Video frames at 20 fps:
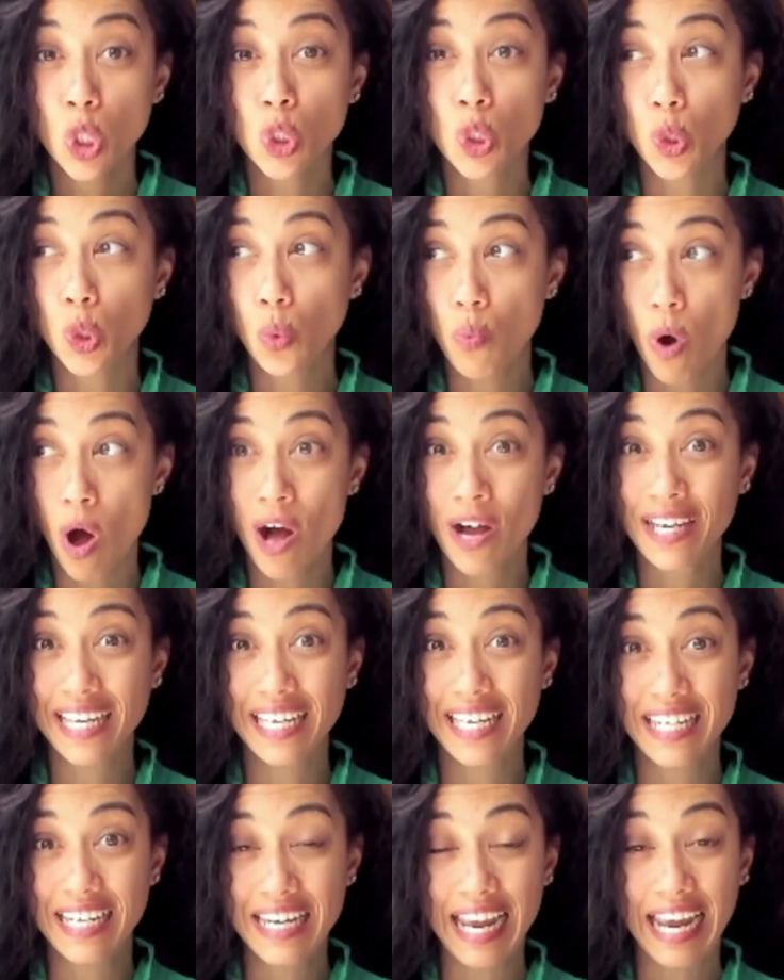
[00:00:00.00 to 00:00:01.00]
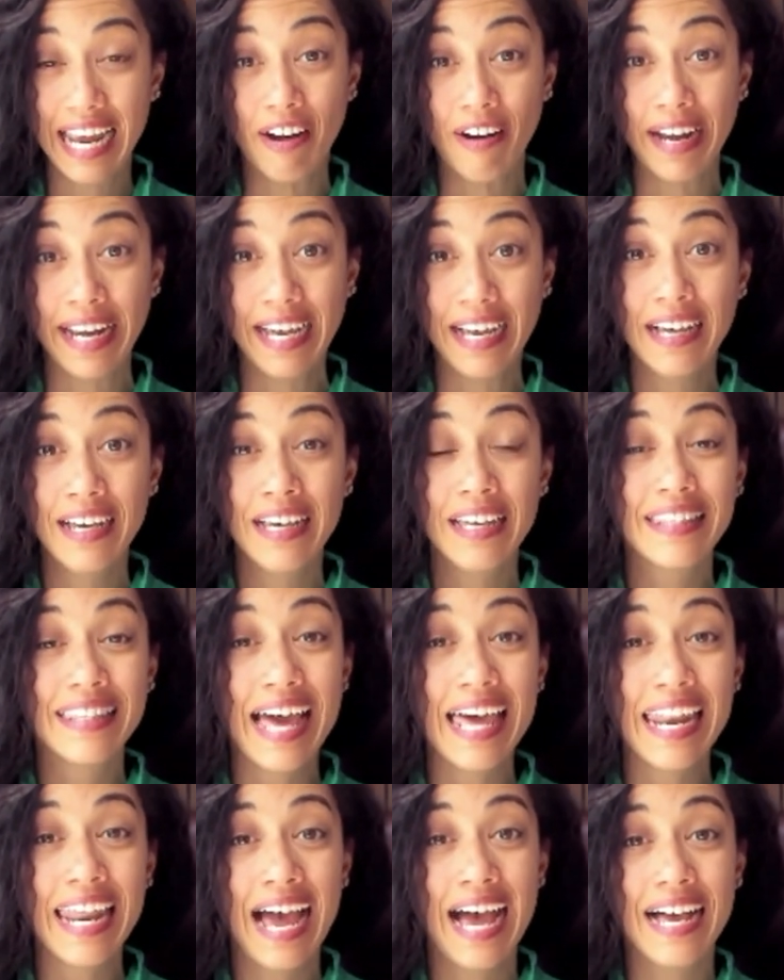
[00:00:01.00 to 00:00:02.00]
to walk in an area
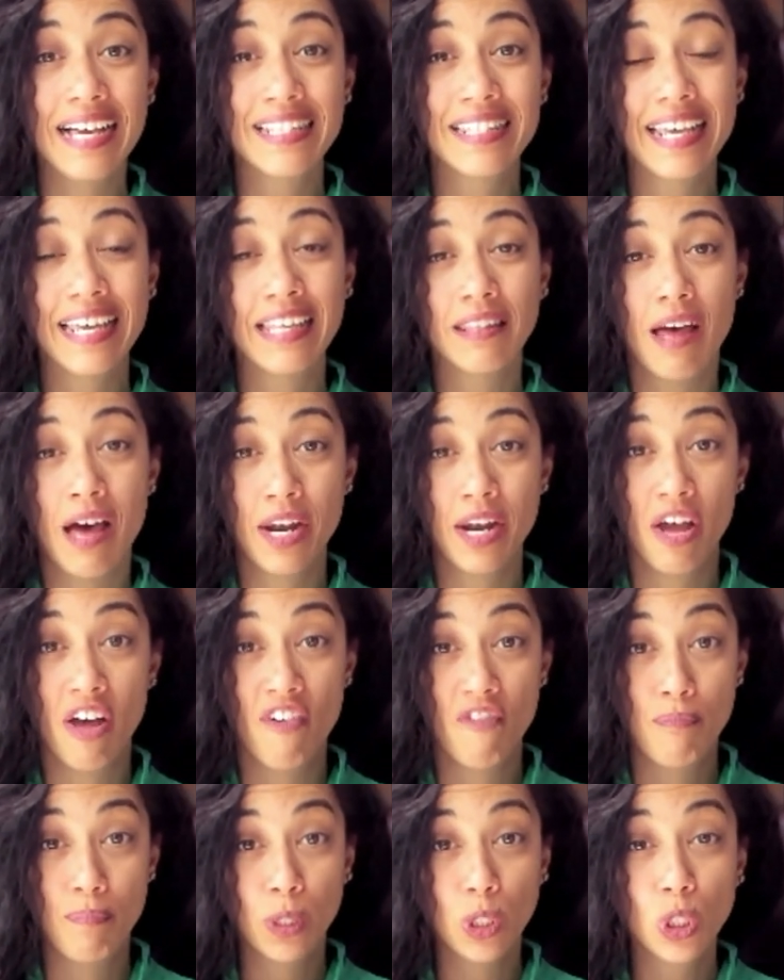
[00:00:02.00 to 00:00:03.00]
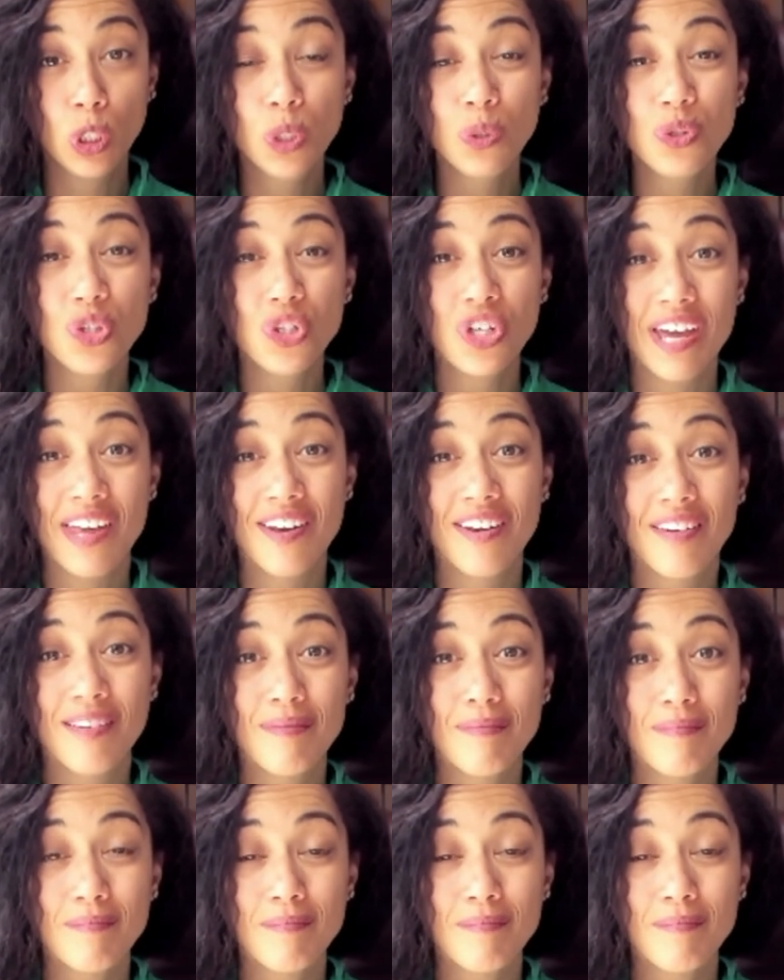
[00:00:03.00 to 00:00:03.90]
that has a lot of pollution.